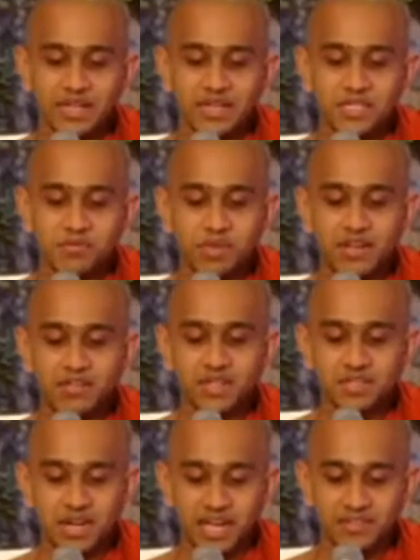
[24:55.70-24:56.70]
his previous
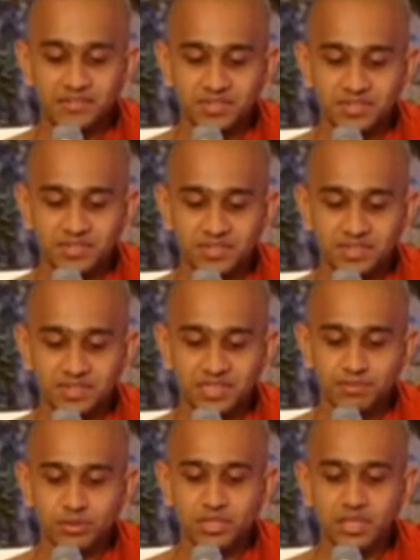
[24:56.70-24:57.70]
lives, the
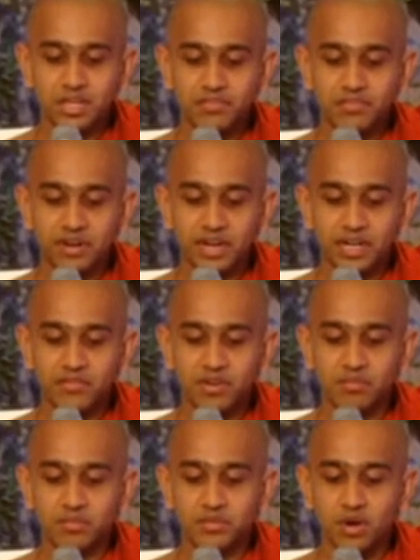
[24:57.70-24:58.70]
Buddha refrained
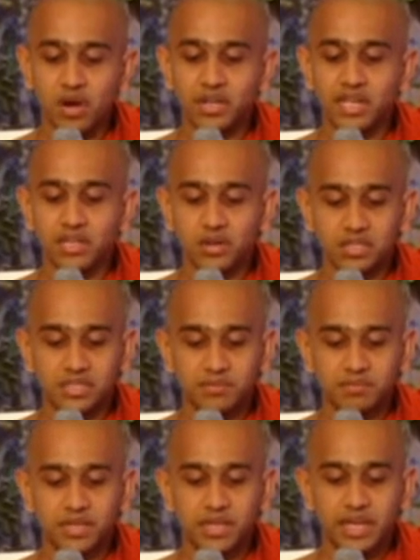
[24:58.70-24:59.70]
from talking gossip.
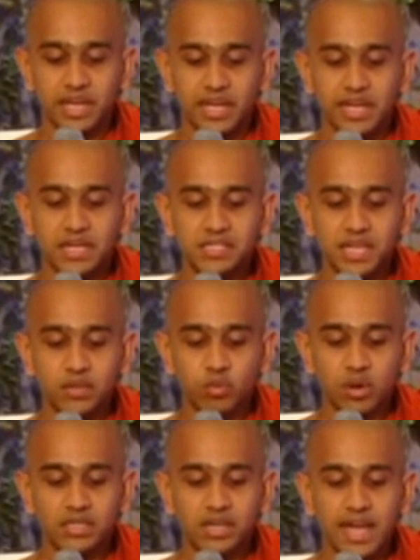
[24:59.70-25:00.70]
He said
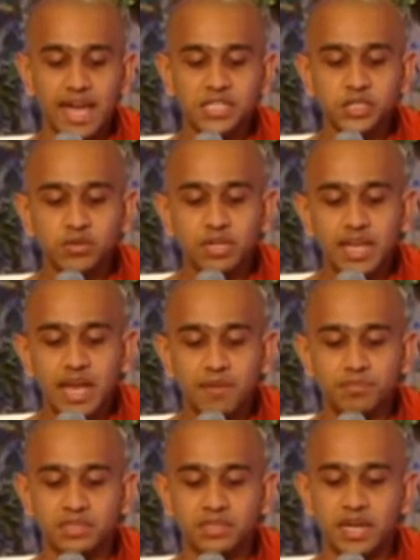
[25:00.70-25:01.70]
what actually
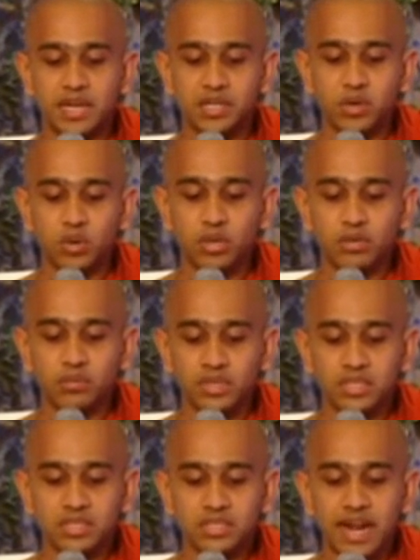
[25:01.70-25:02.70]
happened and told
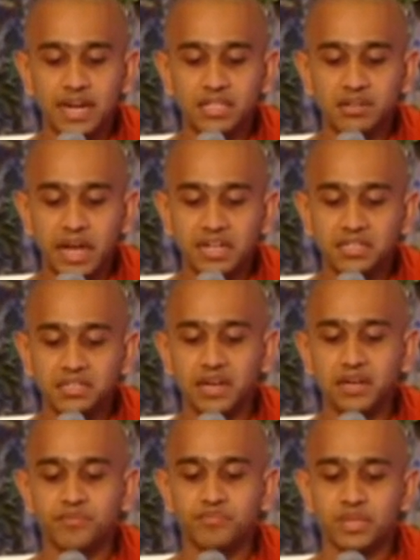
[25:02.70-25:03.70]
words at the right time.